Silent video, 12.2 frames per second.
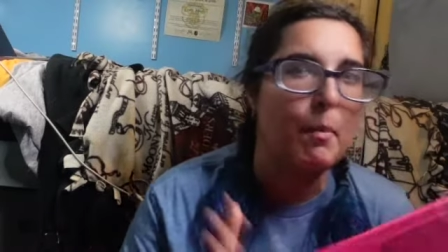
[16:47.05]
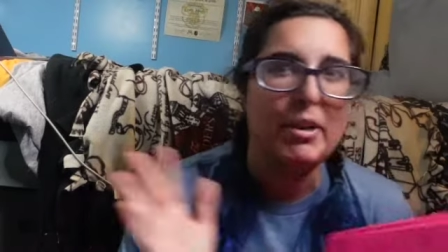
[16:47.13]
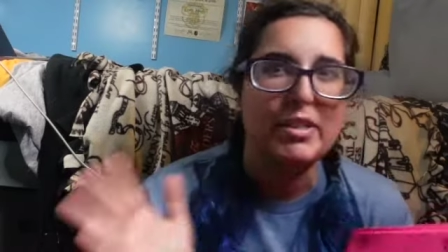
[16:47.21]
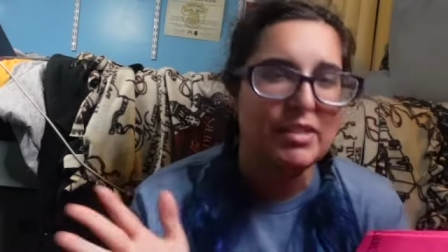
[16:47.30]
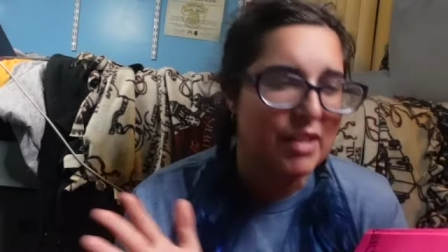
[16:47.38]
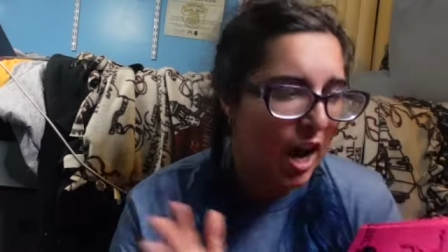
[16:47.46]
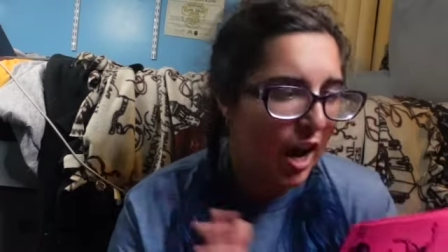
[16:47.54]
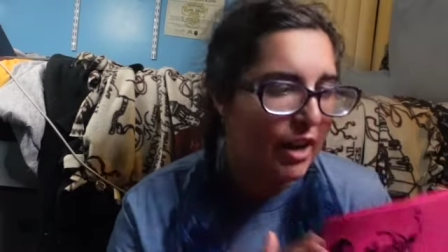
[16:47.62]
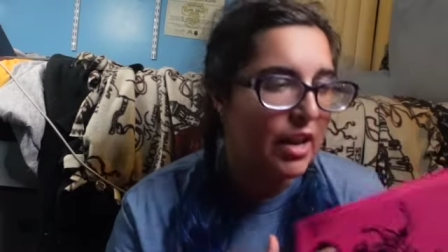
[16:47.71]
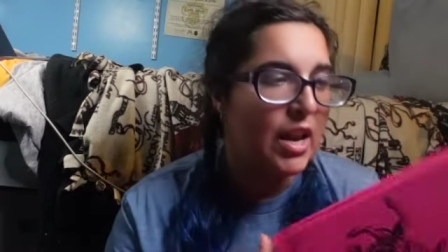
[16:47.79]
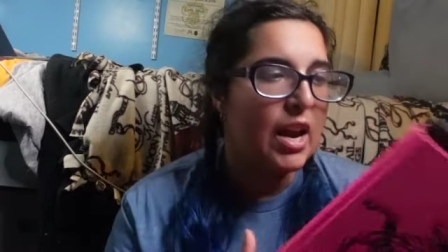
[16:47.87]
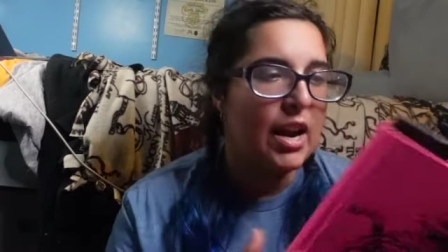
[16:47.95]
but it's
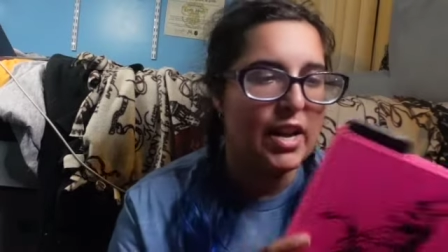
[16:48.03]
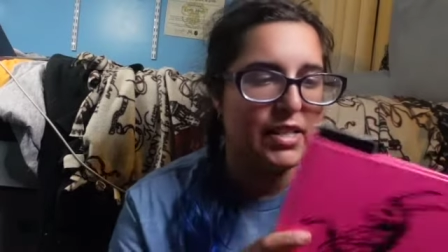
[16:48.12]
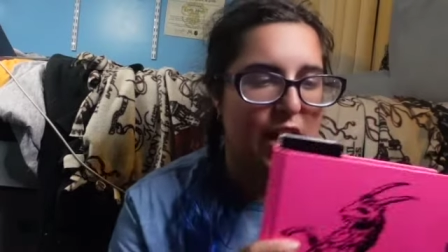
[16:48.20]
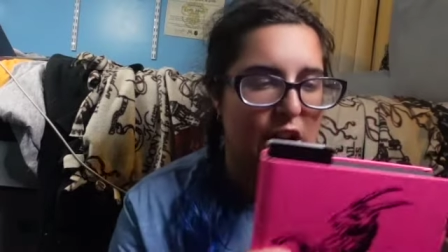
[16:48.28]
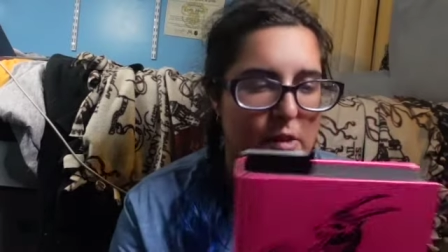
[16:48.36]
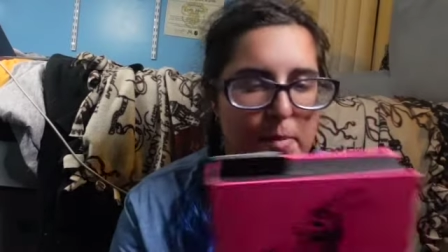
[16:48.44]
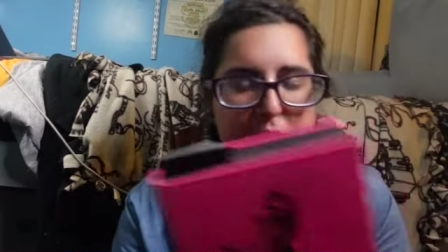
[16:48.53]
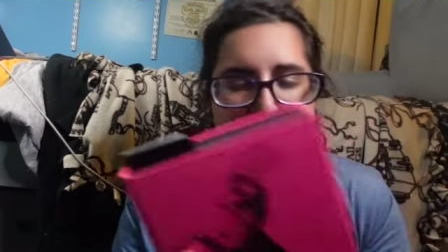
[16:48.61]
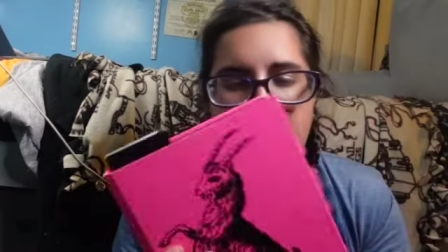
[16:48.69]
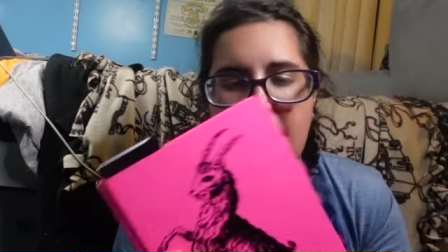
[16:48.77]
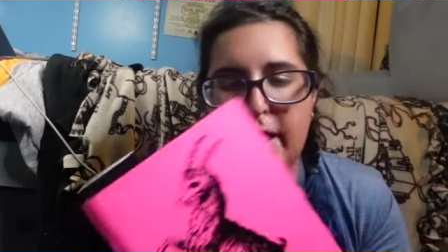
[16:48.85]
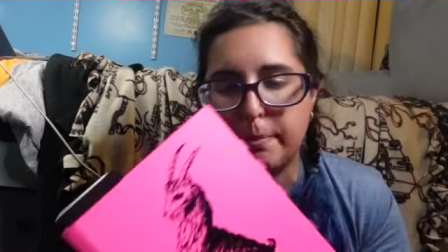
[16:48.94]
not. It has elements
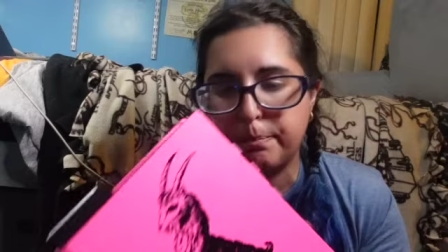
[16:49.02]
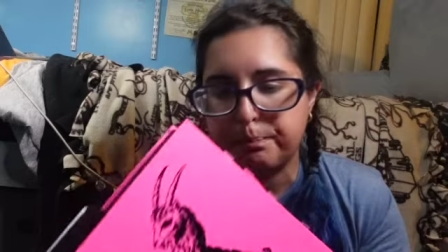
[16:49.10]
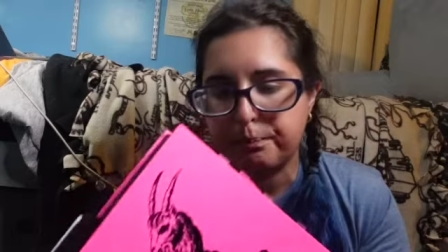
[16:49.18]
of that.